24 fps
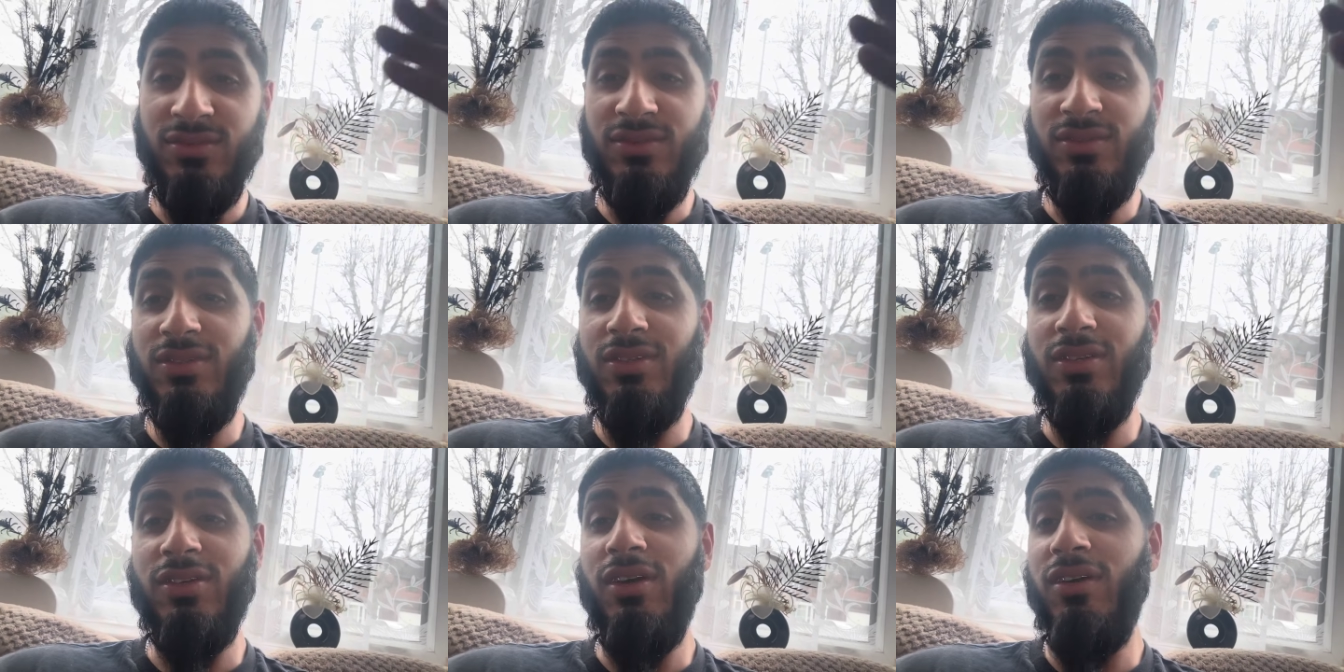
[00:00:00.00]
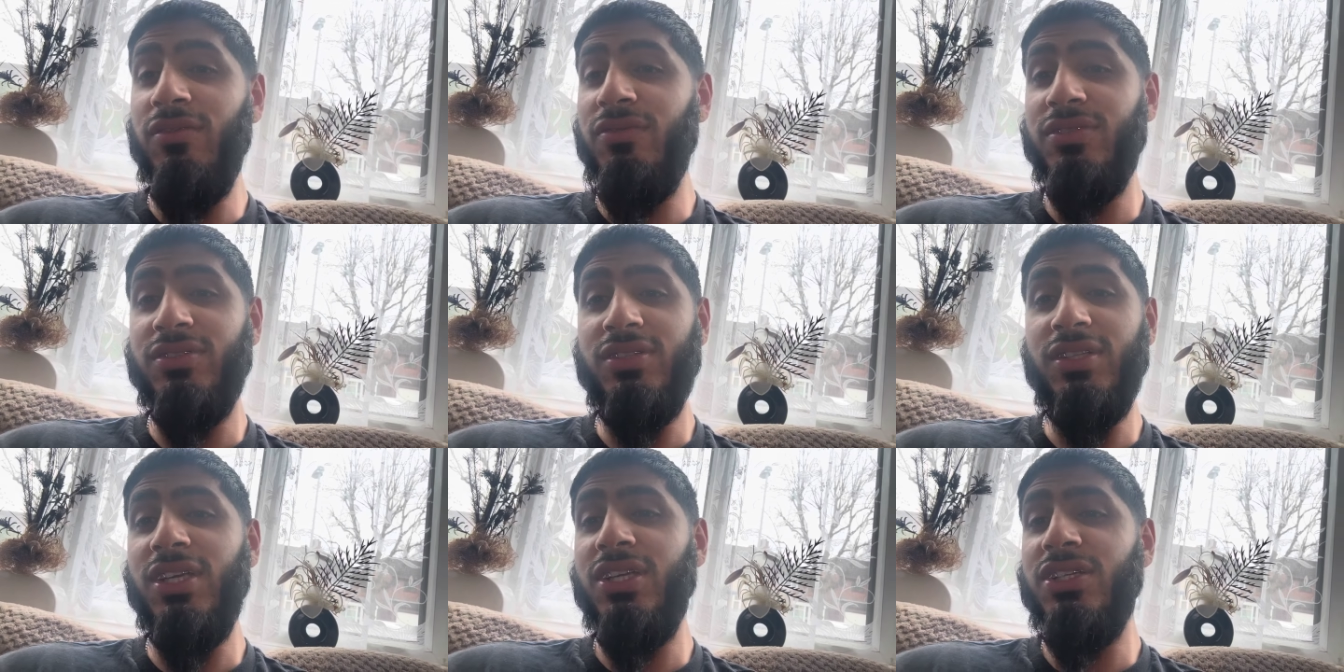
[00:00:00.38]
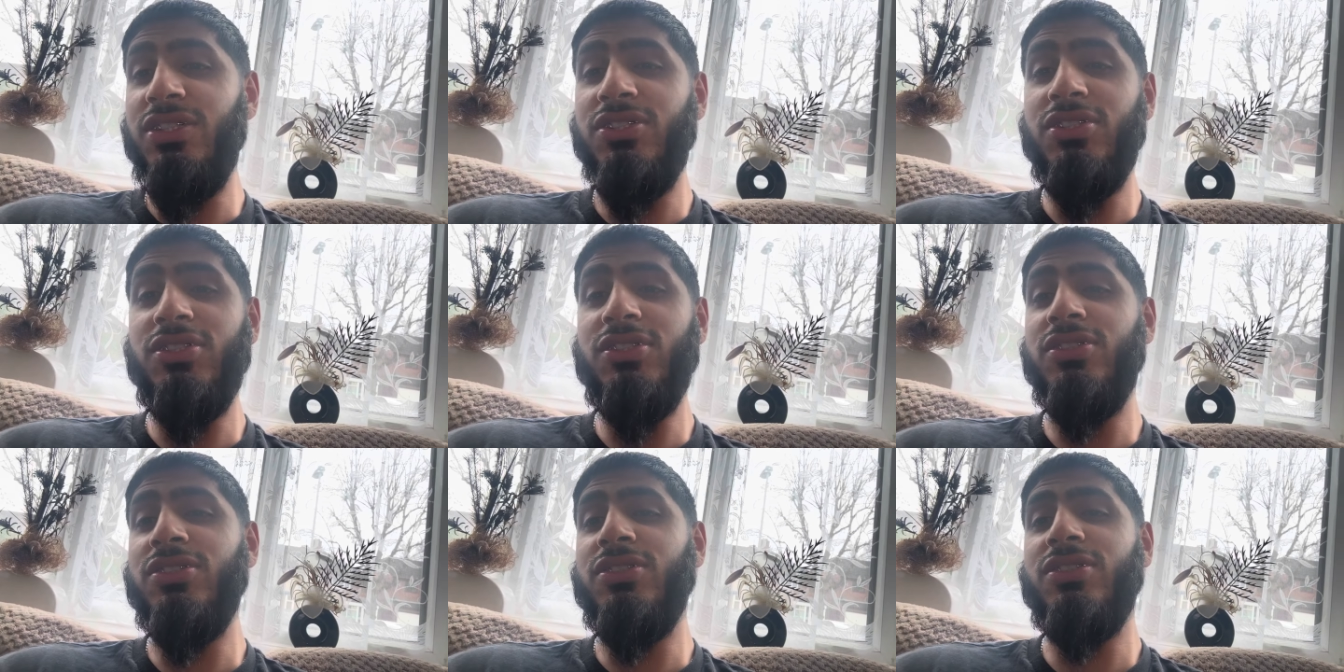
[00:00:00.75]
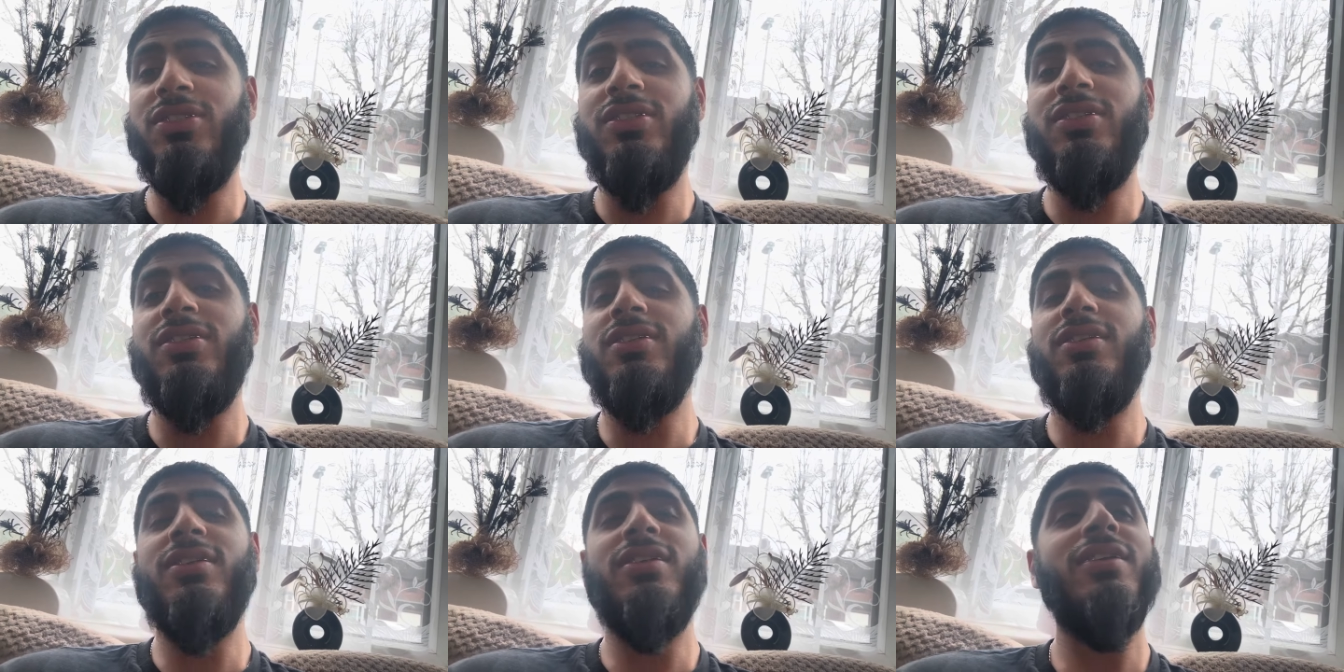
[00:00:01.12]
The conversations
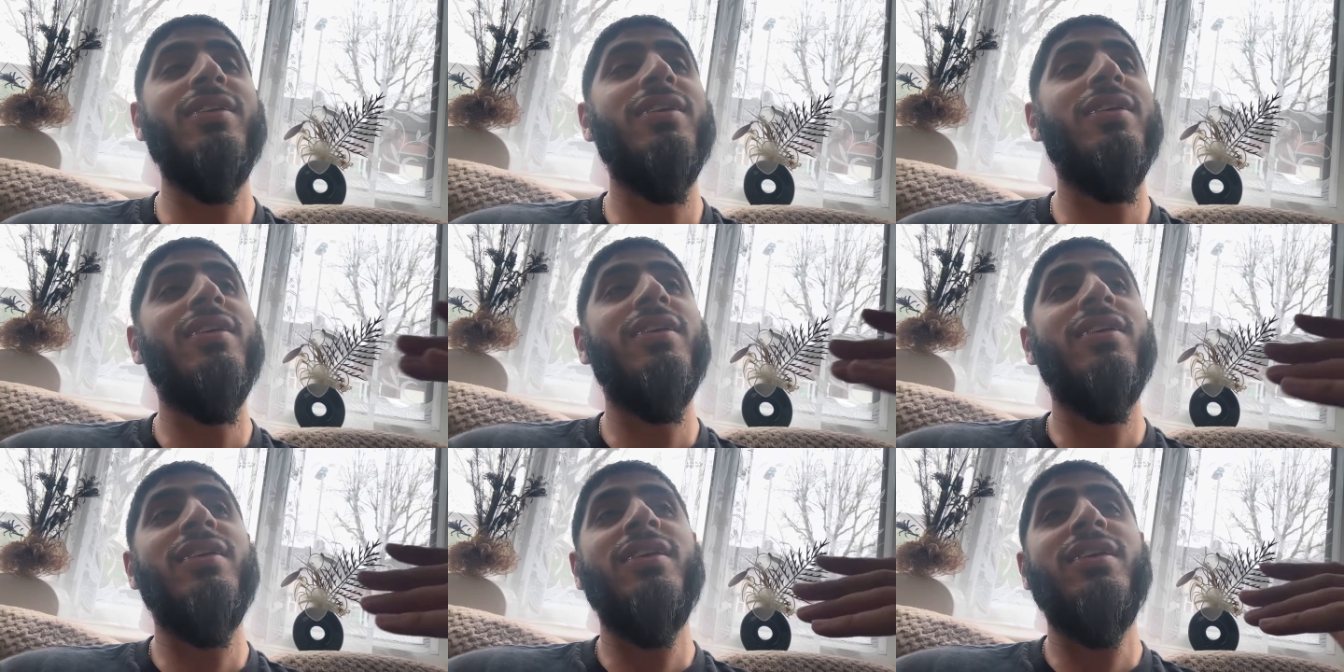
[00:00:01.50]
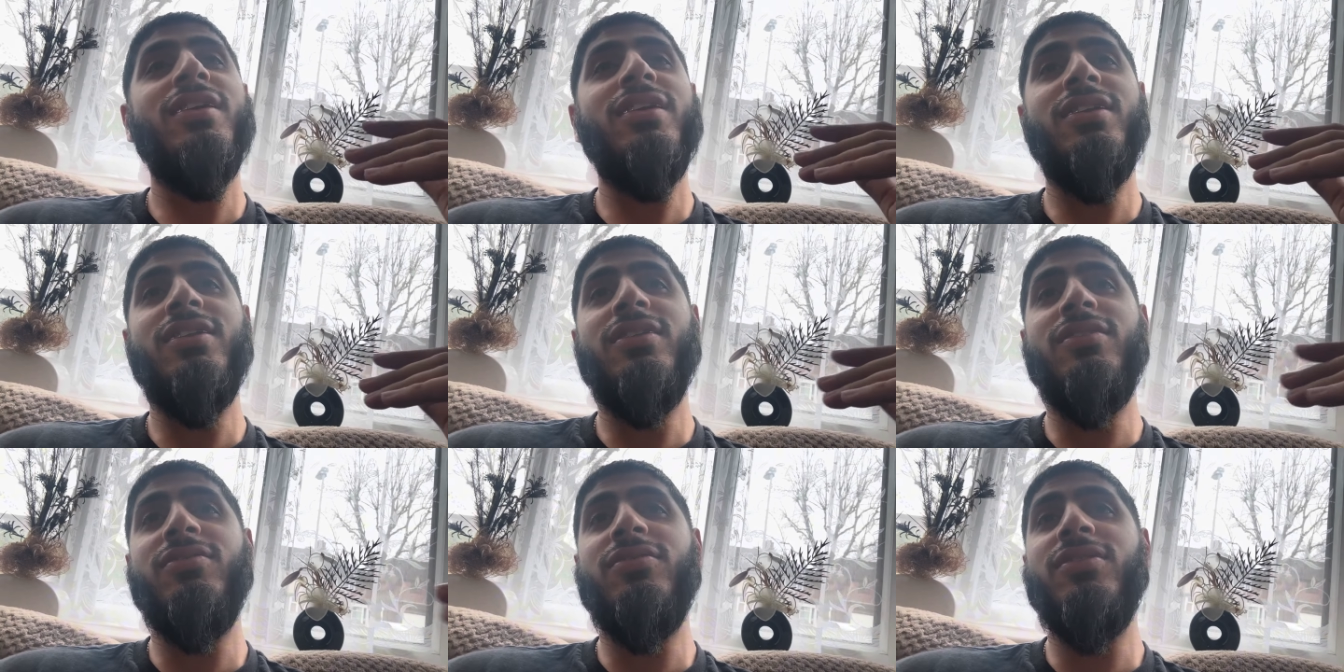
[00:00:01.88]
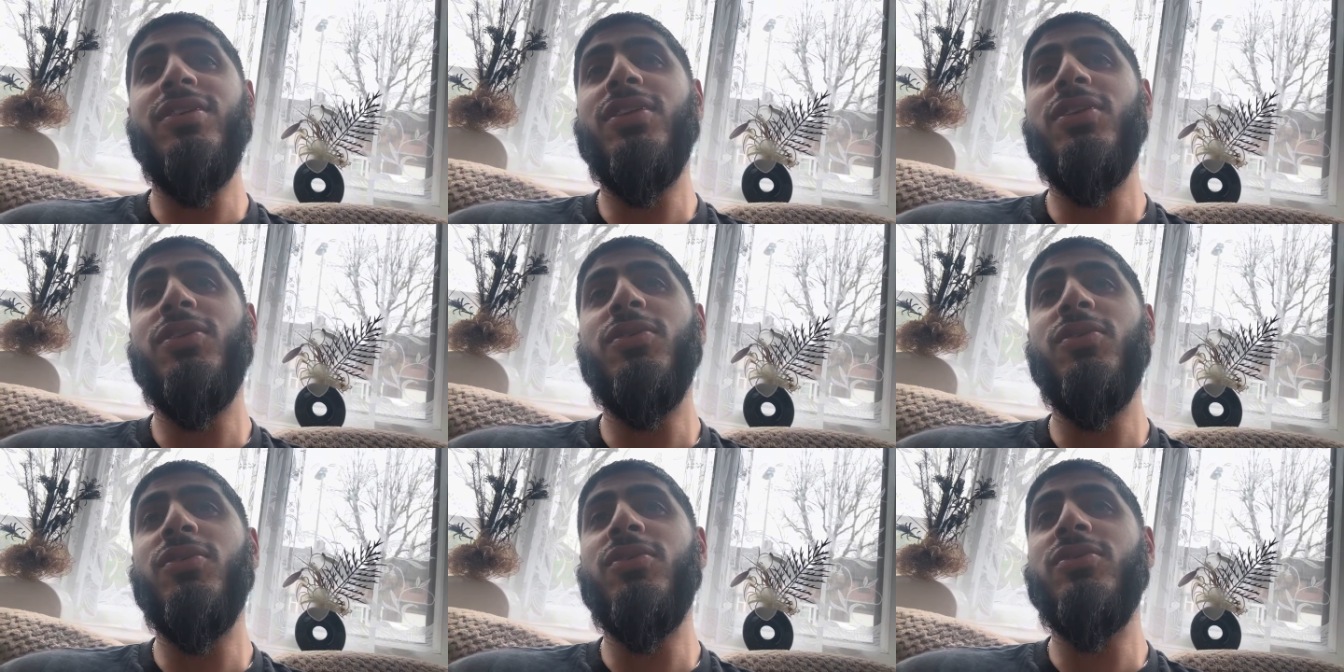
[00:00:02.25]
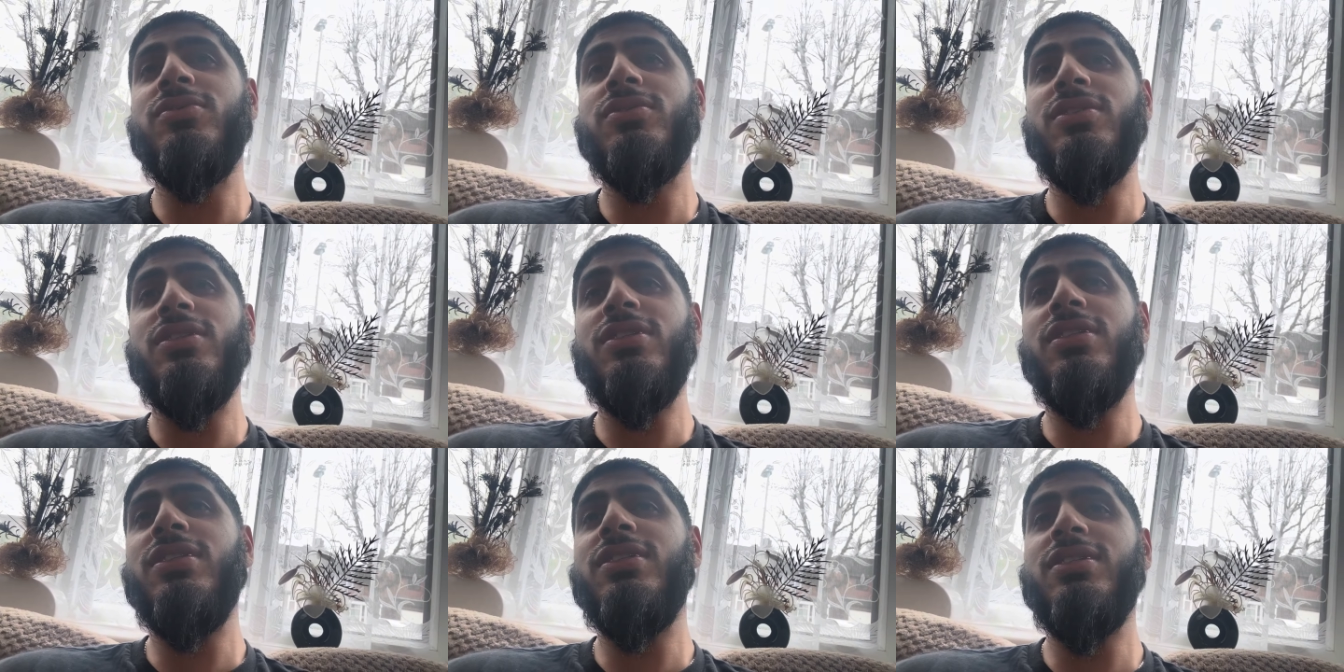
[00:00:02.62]
and the videos
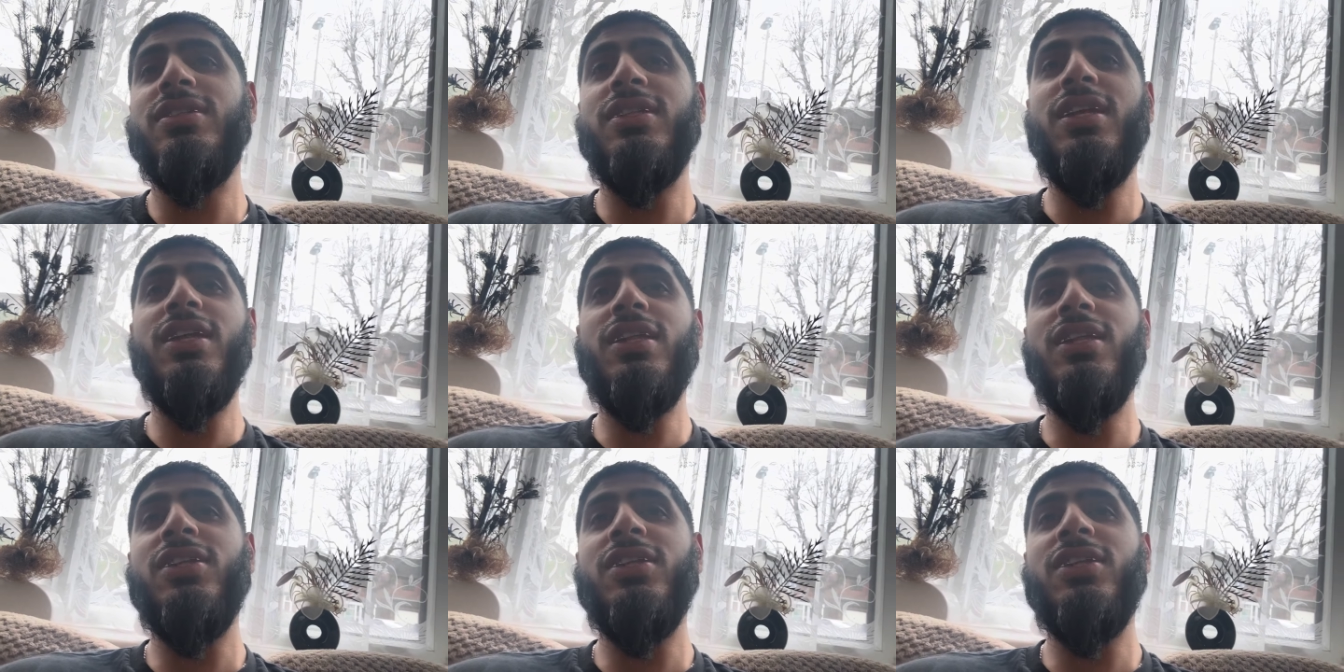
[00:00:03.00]
and this and that,